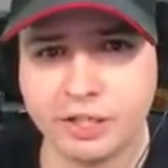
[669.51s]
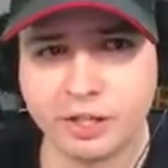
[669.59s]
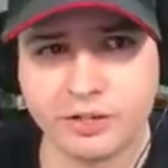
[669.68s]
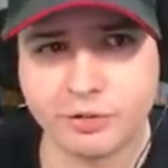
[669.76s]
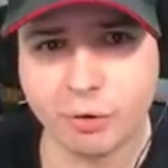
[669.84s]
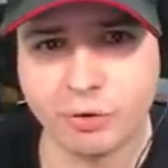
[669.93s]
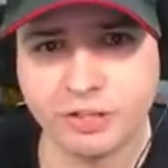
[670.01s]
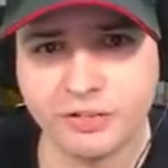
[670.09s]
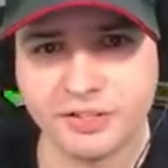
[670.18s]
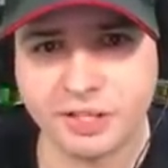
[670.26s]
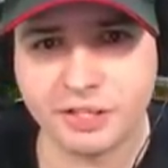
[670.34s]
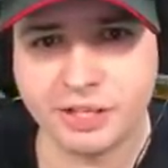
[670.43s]
controlling
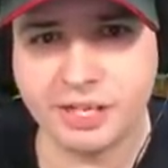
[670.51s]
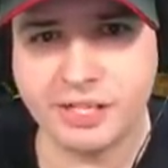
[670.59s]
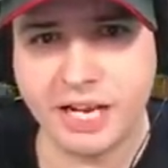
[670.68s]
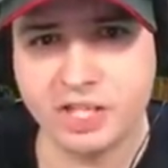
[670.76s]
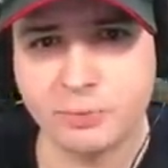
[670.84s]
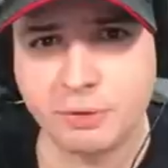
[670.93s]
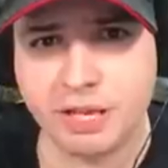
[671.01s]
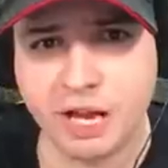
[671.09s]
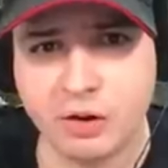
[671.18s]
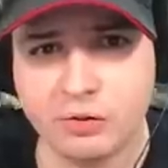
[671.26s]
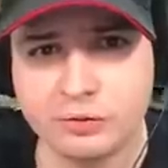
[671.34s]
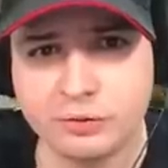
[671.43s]
this engagement
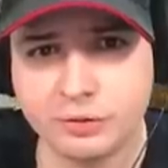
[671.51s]
now.